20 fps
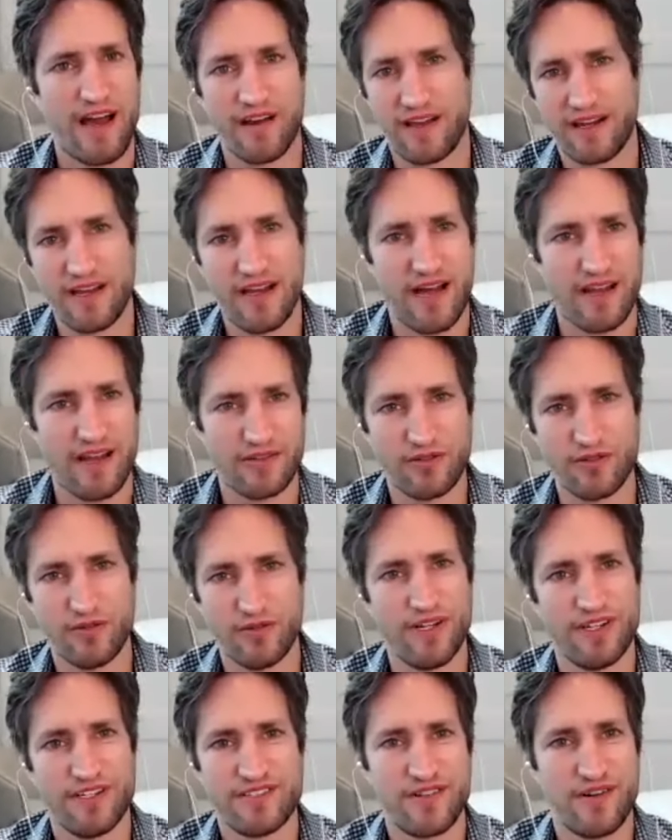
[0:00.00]
I can't do
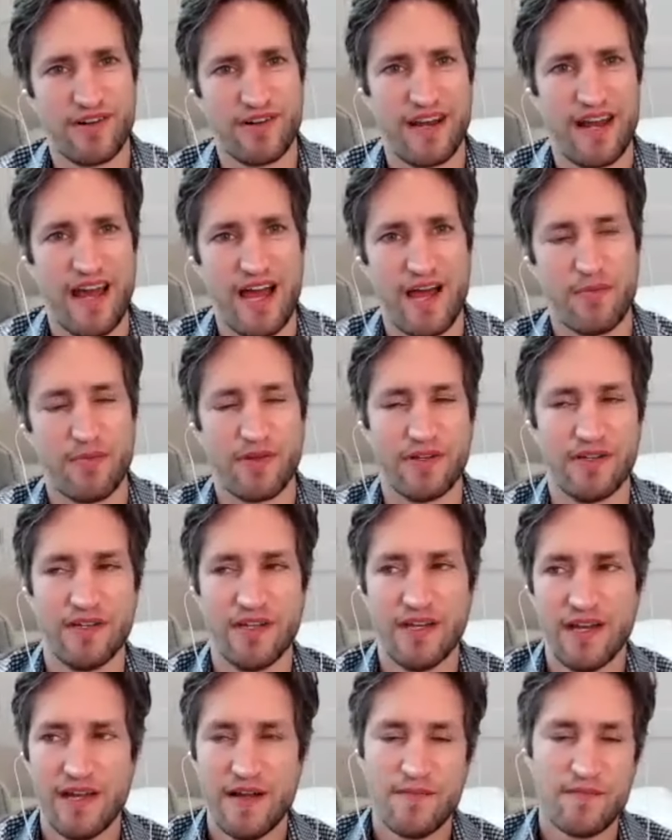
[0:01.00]
it. It's not going to happen.
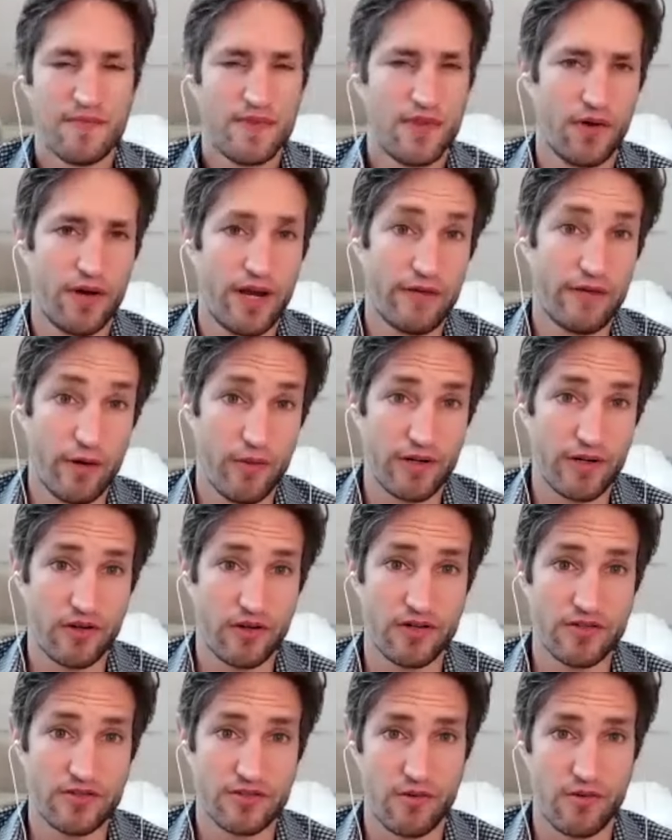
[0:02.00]
Not everyone
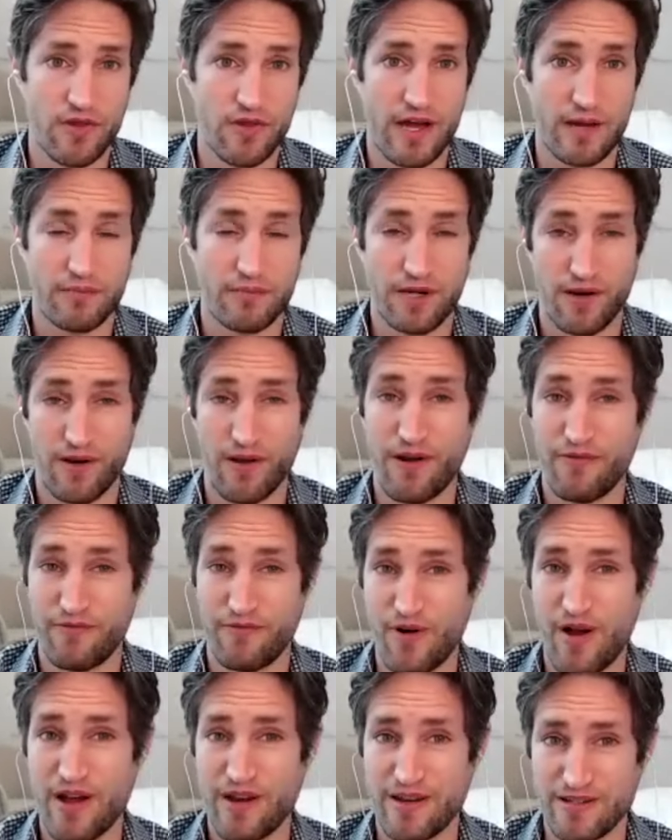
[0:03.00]
goes through that, but a lot of
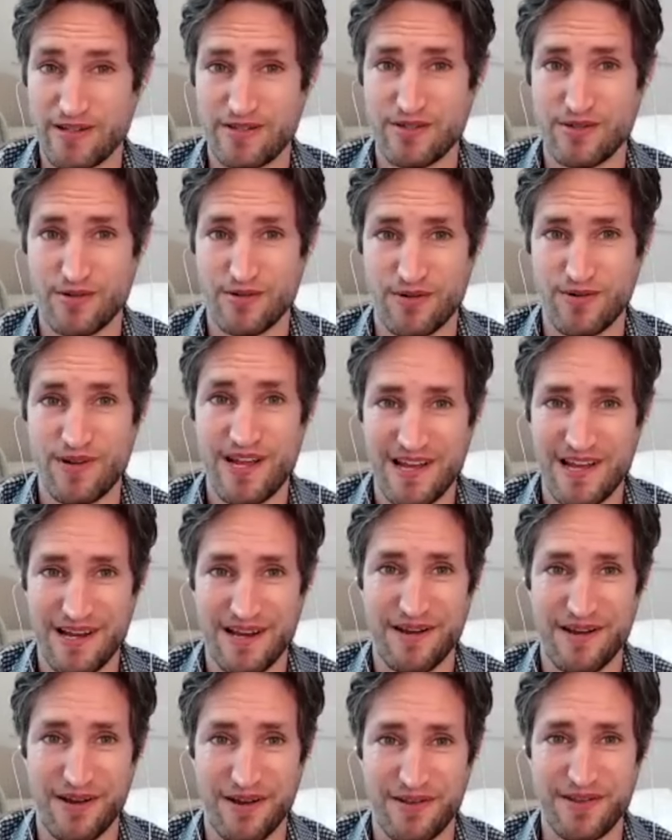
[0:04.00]
writers do. A
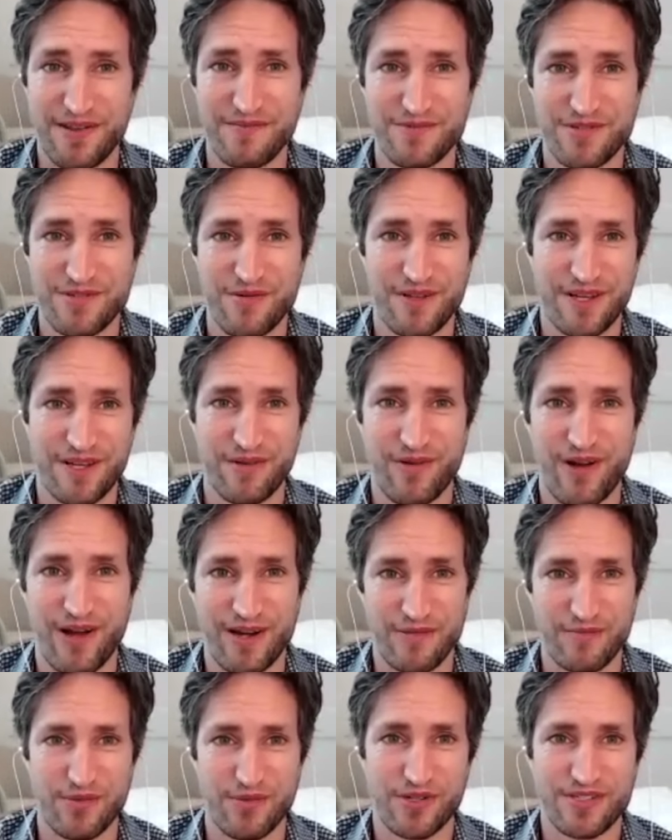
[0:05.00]
lot of them do when they're
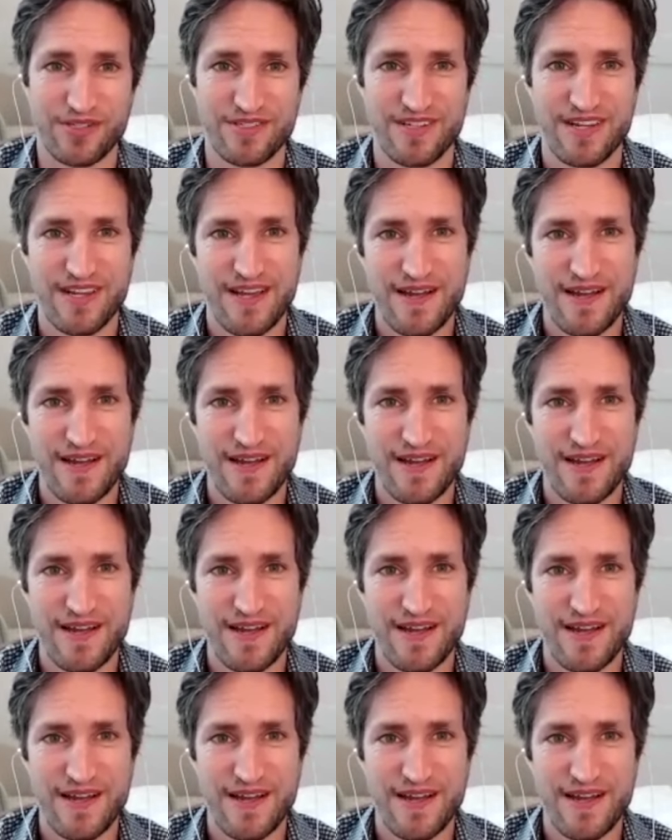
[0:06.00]
writing books.